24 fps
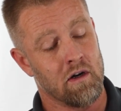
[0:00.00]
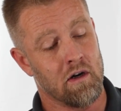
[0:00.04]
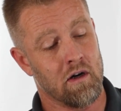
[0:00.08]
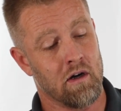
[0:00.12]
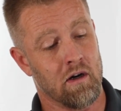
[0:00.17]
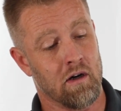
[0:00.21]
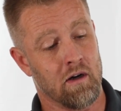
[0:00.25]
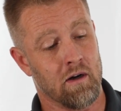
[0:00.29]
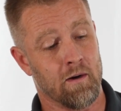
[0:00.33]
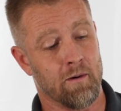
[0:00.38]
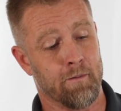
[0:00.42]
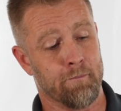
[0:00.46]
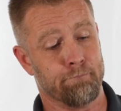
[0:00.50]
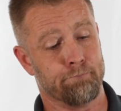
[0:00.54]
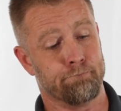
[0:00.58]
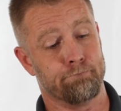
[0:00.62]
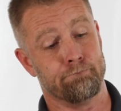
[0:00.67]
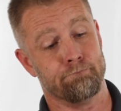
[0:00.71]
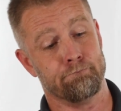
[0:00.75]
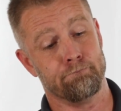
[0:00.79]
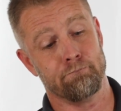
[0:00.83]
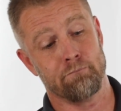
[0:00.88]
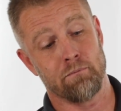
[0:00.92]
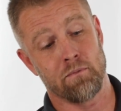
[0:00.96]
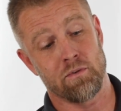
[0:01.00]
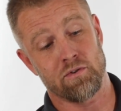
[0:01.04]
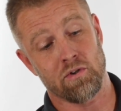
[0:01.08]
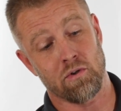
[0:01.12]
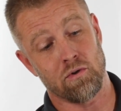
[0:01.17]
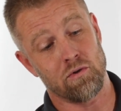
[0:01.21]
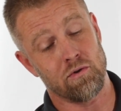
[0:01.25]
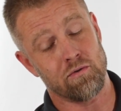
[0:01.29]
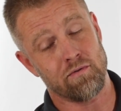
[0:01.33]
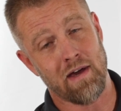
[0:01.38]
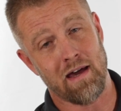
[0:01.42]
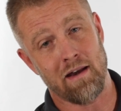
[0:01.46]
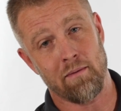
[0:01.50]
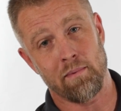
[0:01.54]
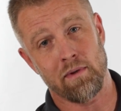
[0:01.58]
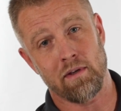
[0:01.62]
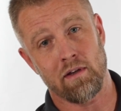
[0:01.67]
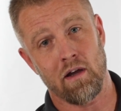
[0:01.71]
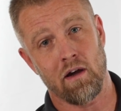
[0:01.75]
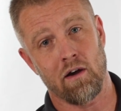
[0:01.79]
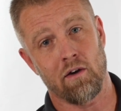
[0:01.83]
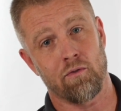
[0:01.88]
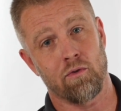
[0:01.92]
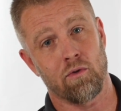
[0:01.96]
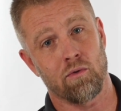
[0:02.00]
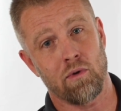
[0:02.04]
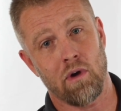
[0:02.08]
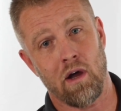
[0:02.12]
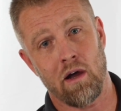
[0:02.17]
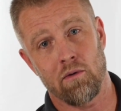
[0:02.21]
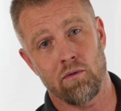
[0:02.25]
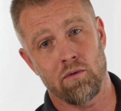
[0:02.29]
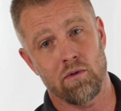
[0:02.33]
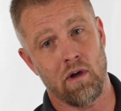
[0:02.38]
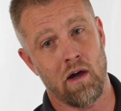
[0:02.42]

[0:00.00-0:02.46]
So you've got to be careful.